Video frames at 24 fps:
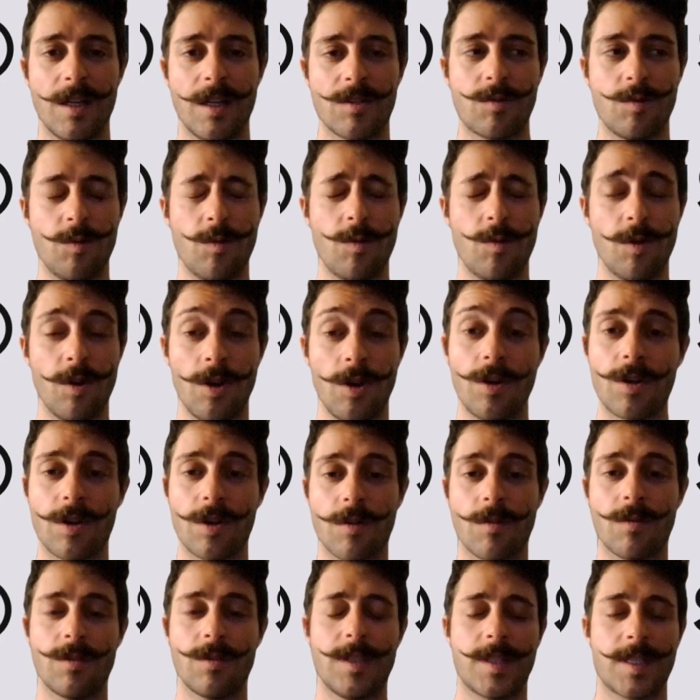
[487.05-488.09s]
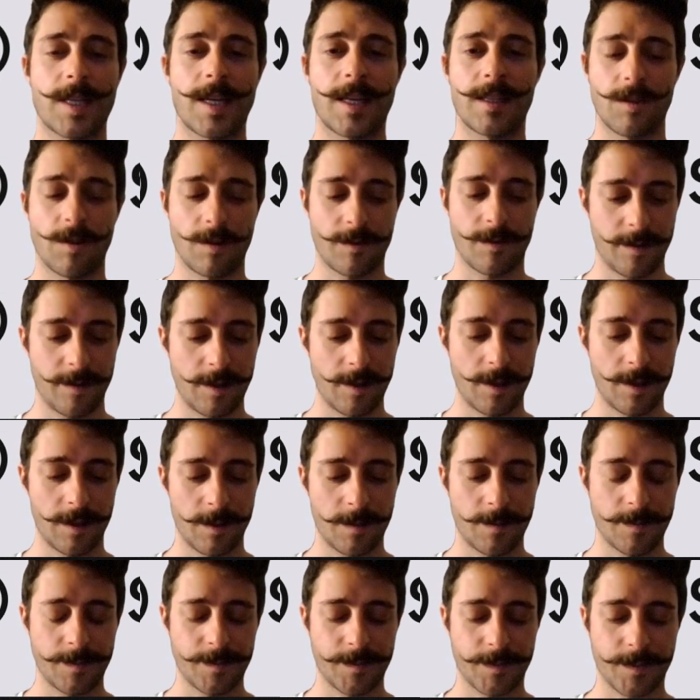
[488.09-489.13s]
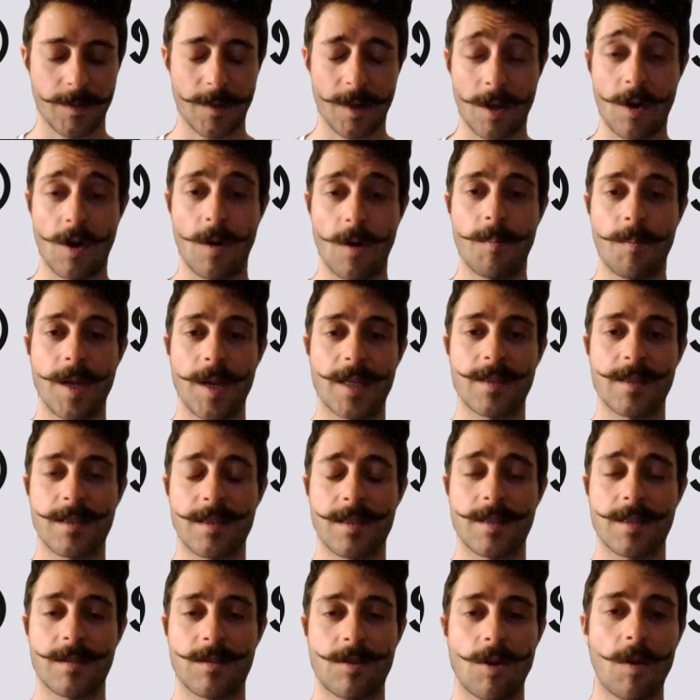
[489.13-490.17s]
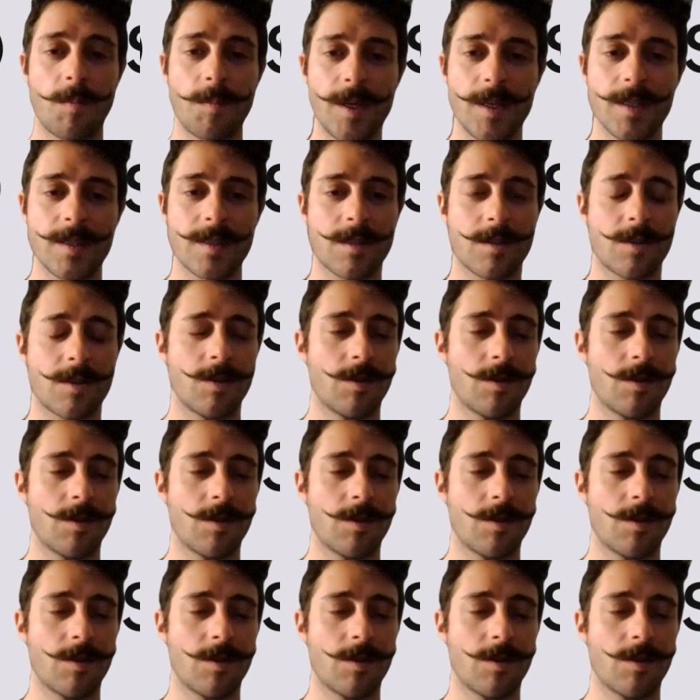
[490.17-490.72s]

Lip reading: to learn all these kind of complex topics.